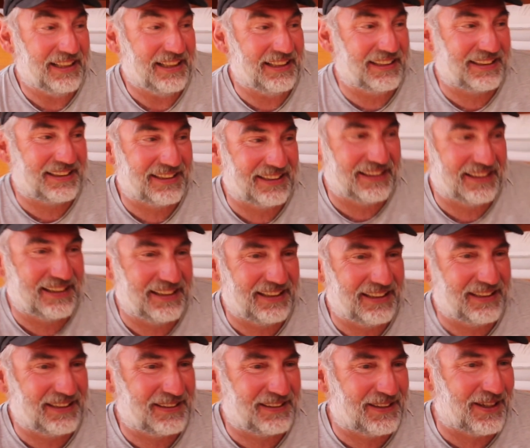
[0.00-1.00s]
is that
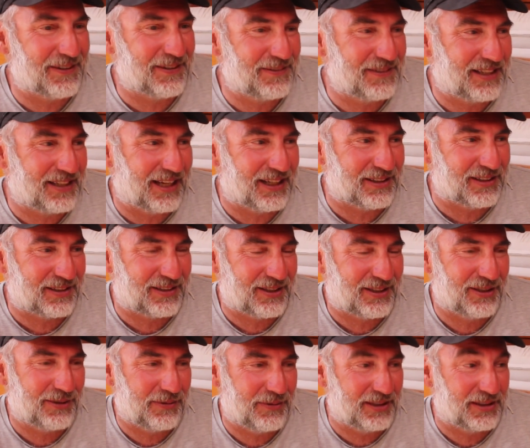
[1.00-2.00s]
don't get
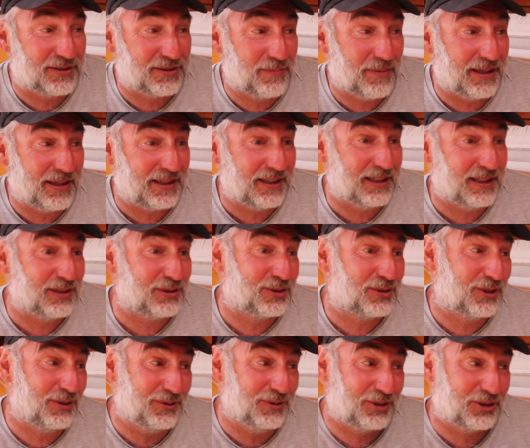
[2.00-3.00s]
too into making it
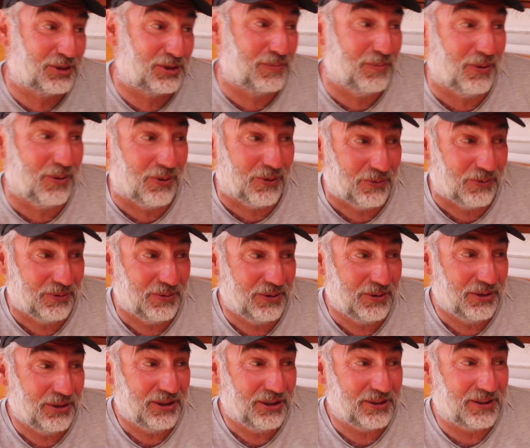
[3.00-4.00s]
too small,
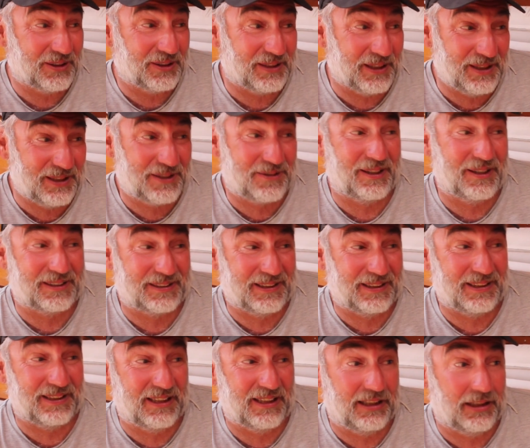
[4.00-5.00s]
because
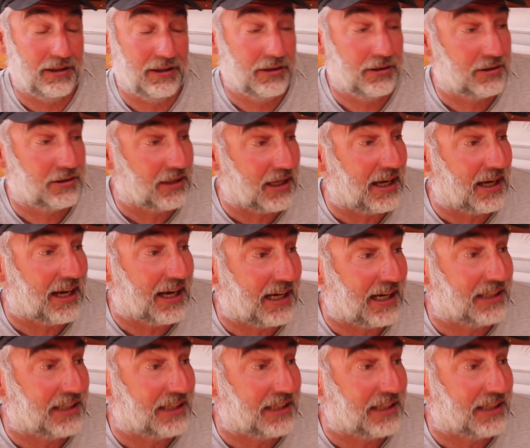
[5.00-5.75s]
interestingly, that